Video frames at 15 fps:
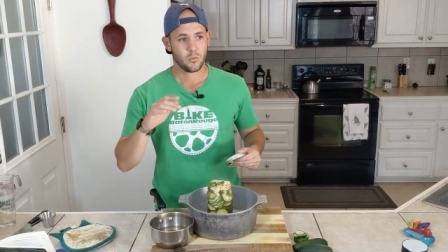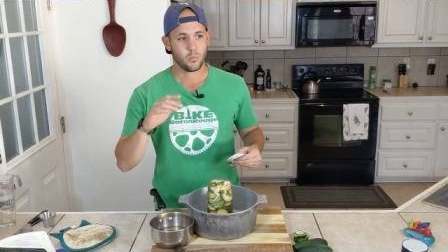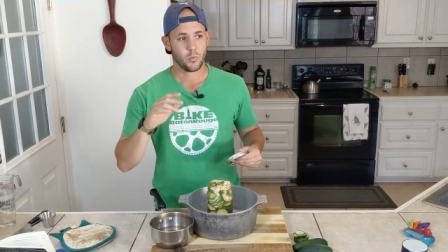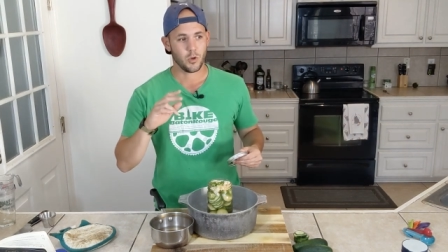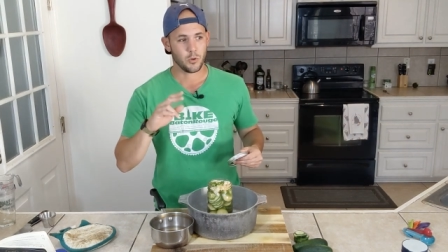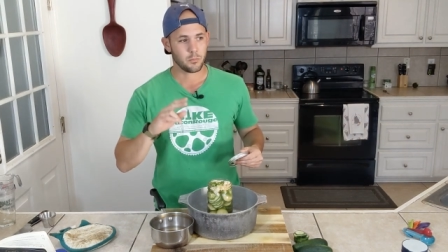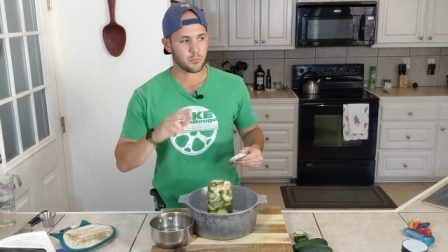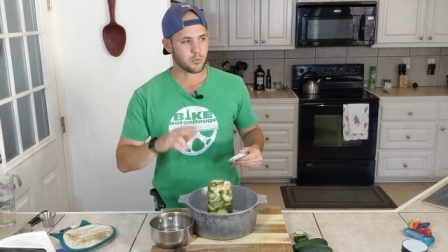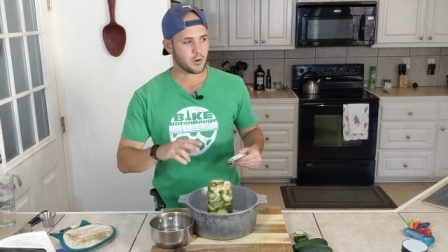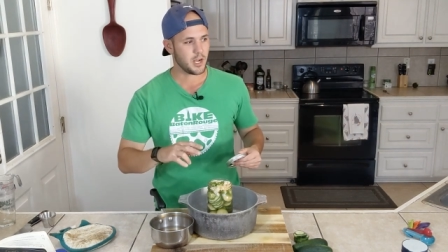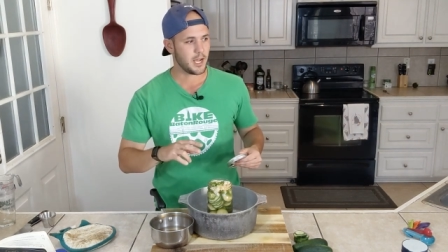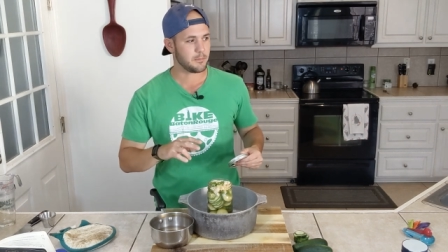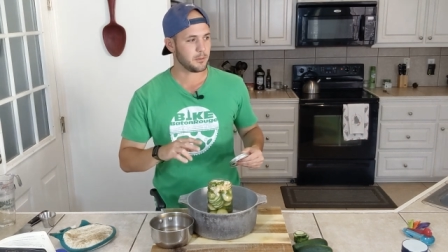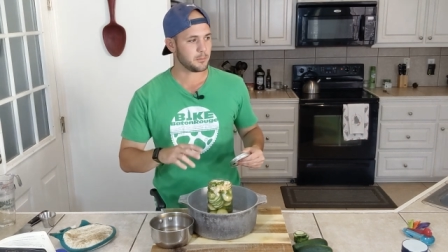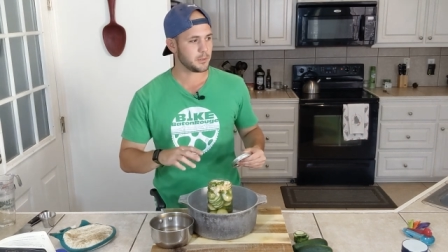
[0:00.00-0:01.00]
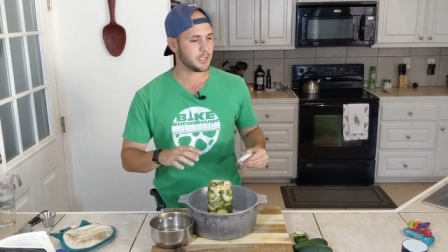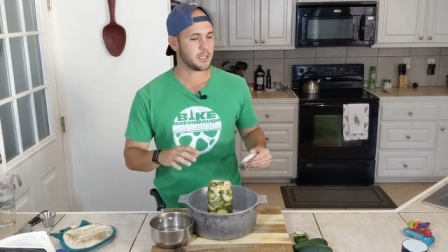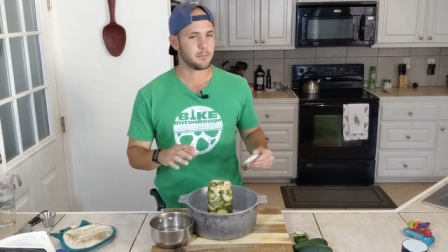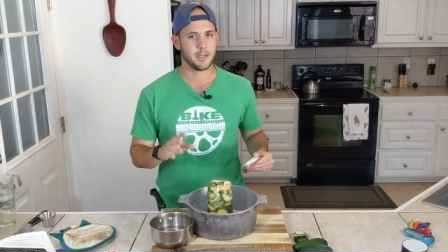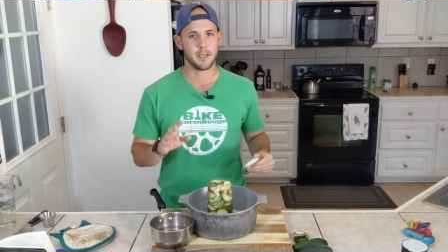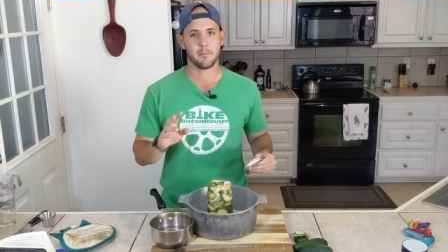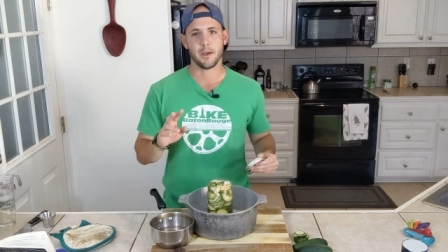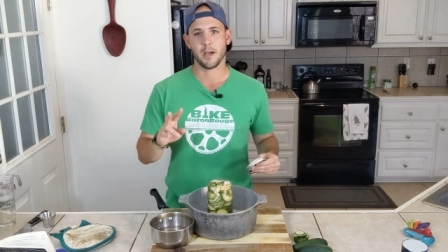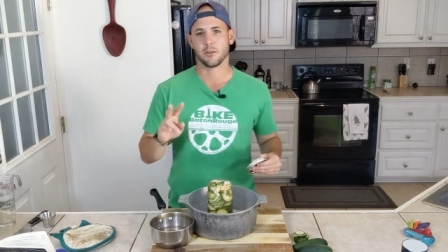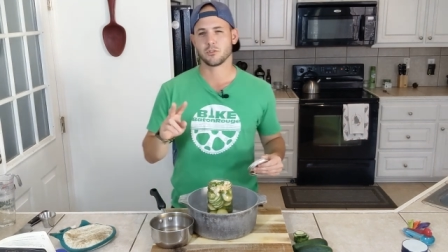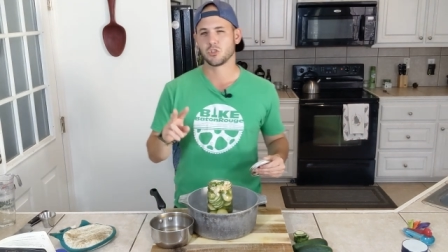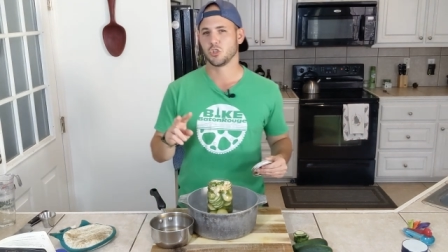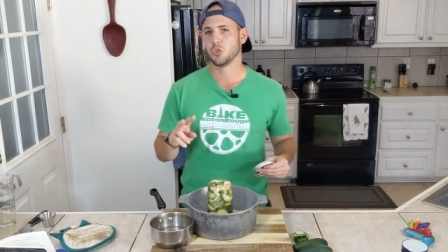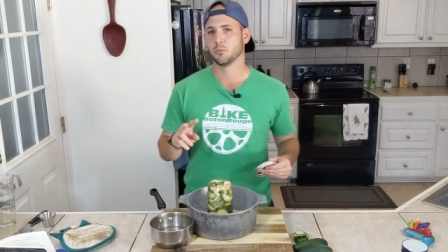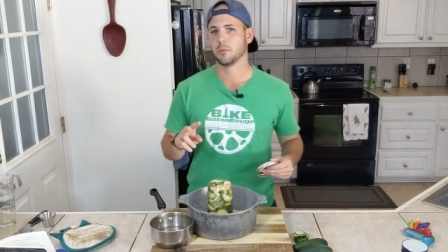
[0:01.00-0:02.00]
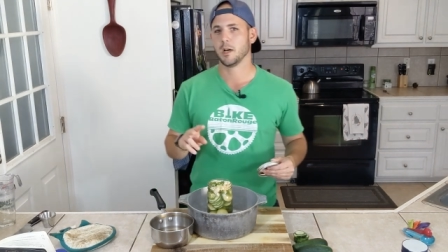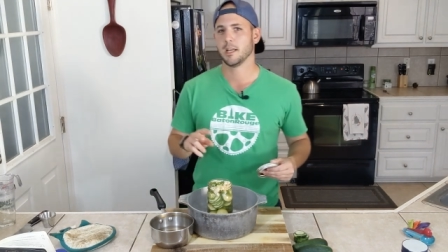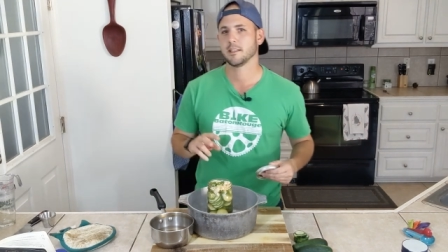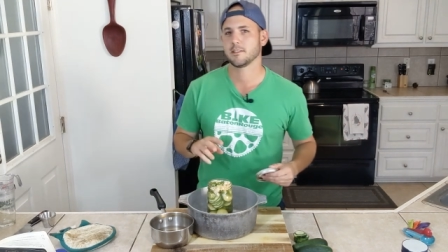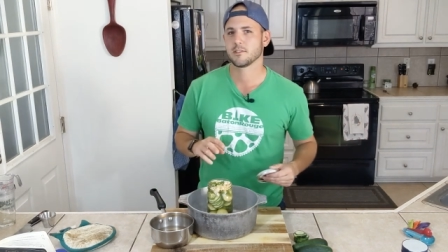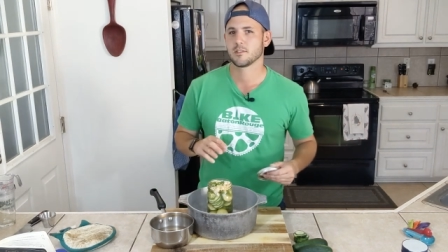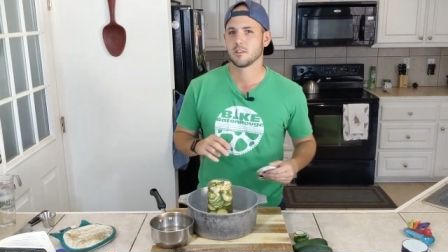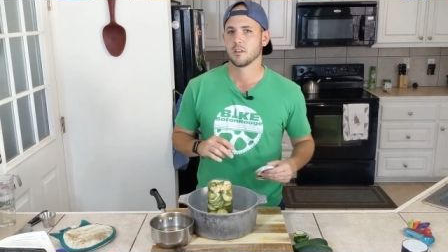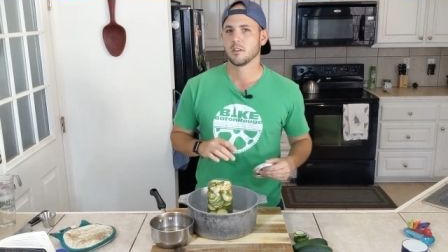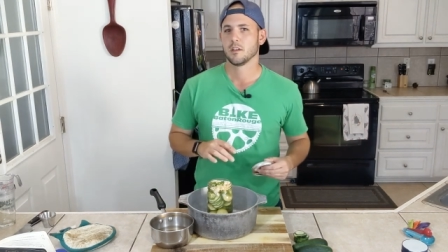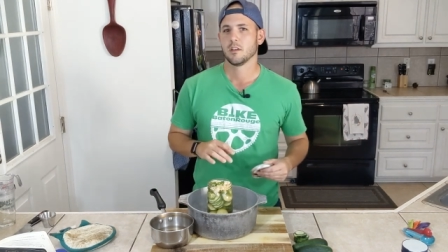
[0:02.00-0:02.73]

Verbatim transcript: will probably be about two months.